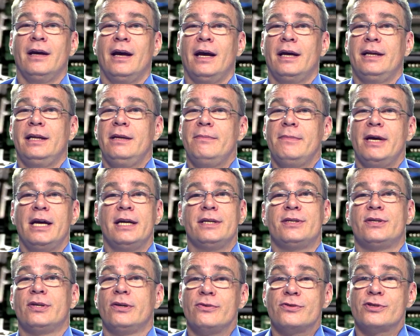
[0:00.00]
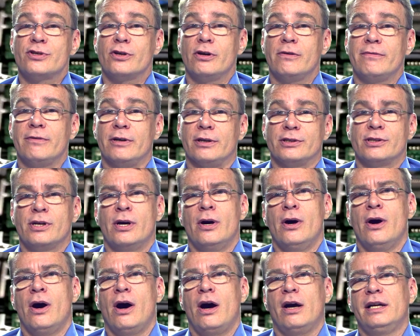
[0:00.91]
and he made 2 servers.
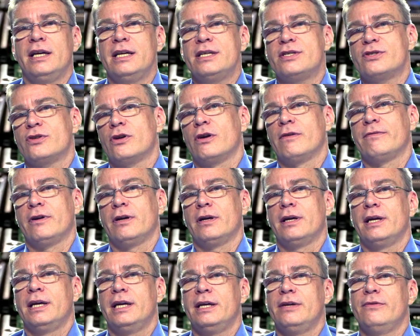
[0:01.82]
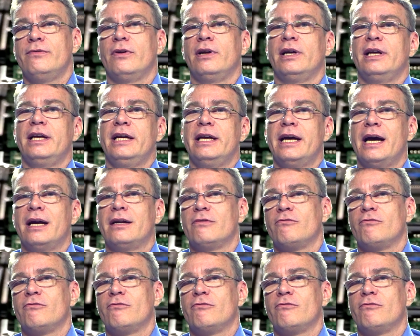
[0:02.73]
On each server, he had